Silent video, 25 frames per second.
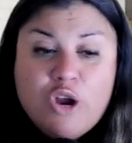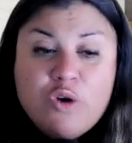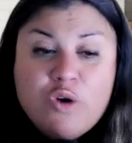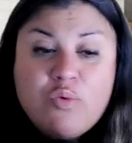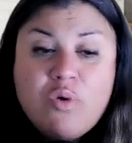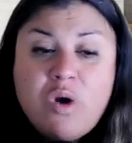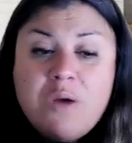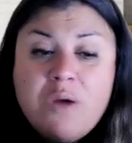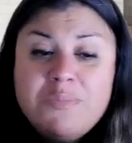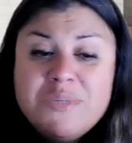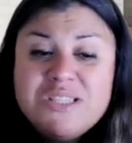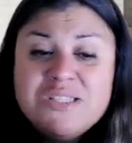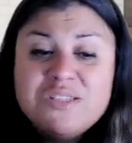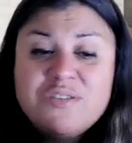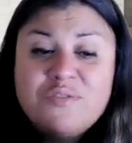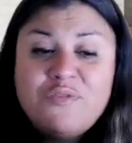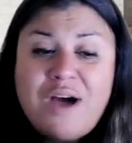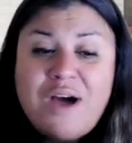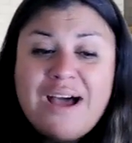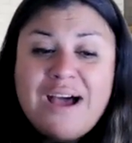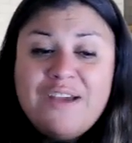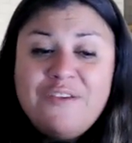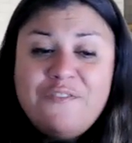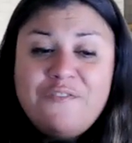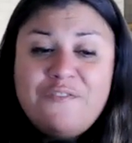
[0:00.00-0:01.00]
Romans
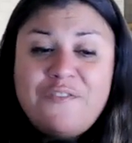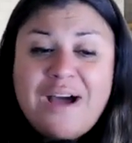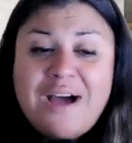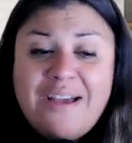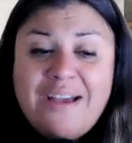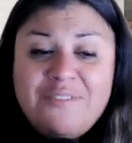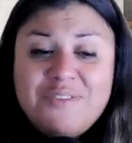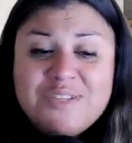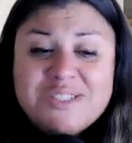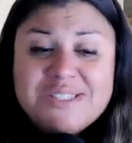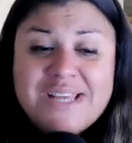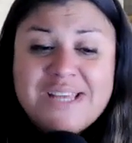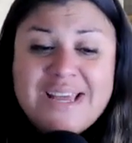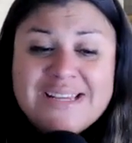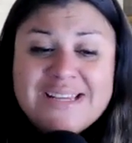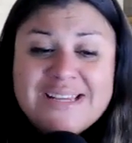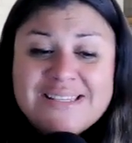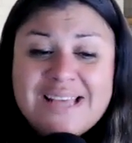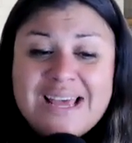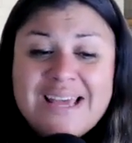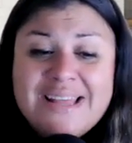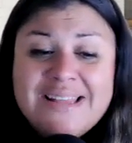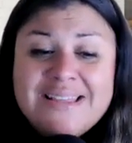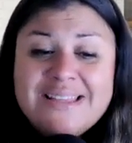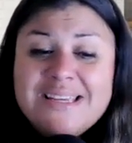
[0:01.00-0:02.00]
5:5 says,
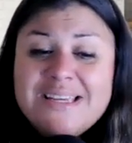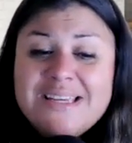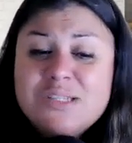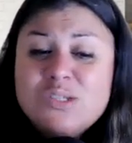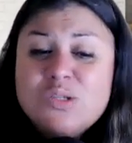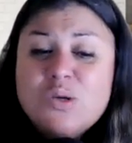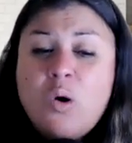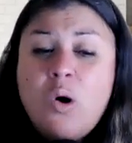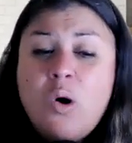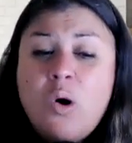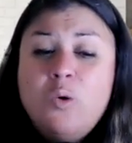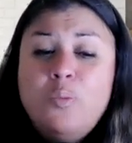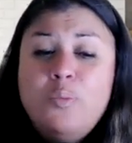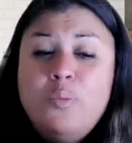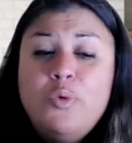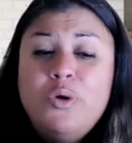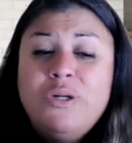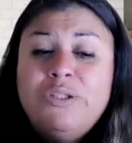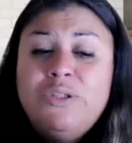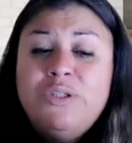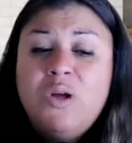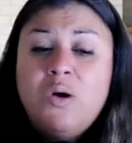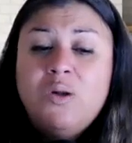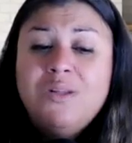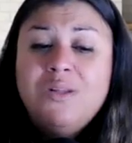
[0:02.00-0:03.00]
and this hope
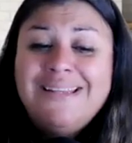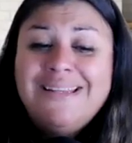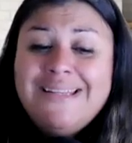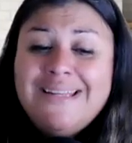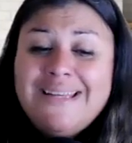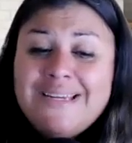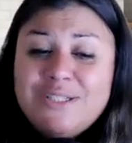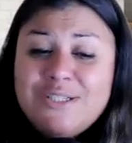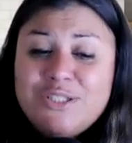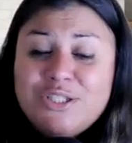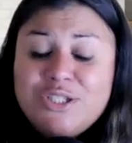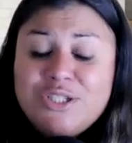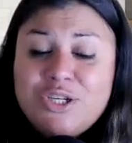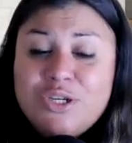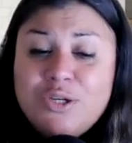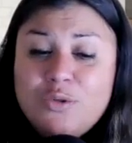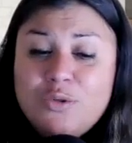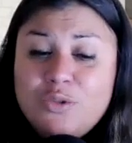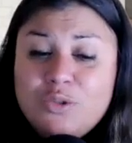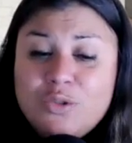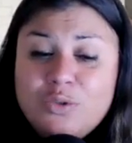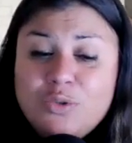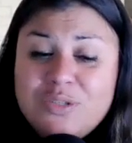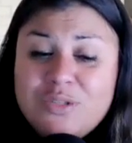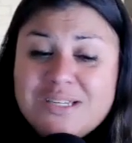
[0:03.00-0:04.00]
will not lead you
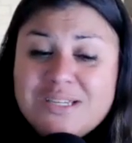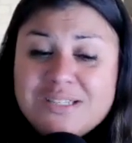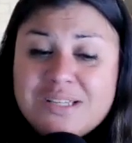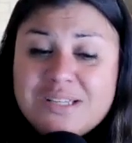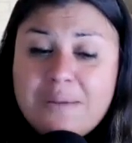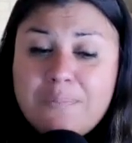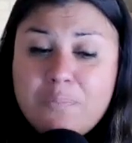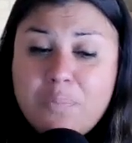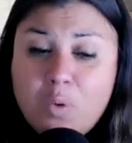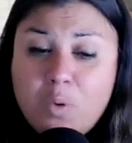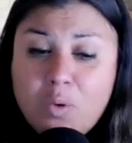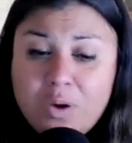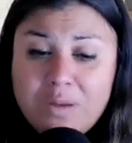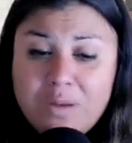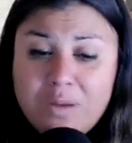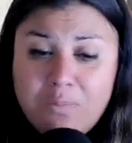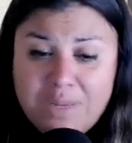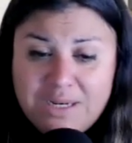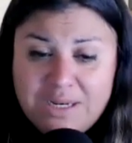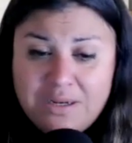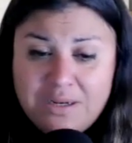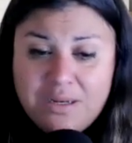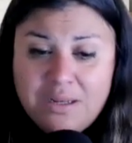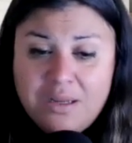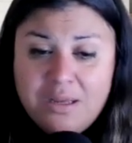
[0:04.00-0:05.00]
to
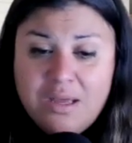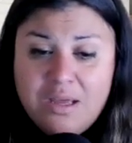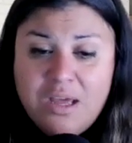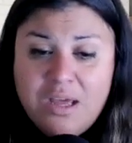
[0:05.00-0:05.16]
disappointment.